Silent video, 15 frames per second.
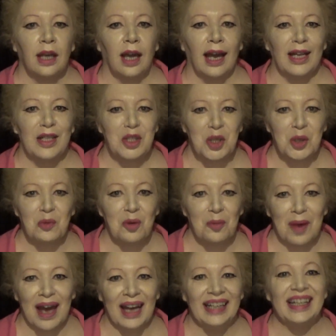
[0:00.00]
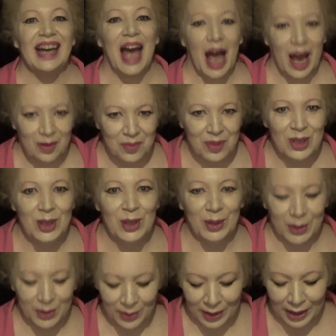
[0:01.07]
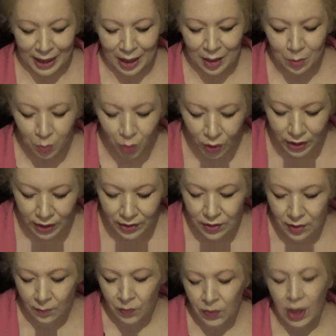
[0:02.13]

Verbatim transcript: and you remain absolutely brilliant.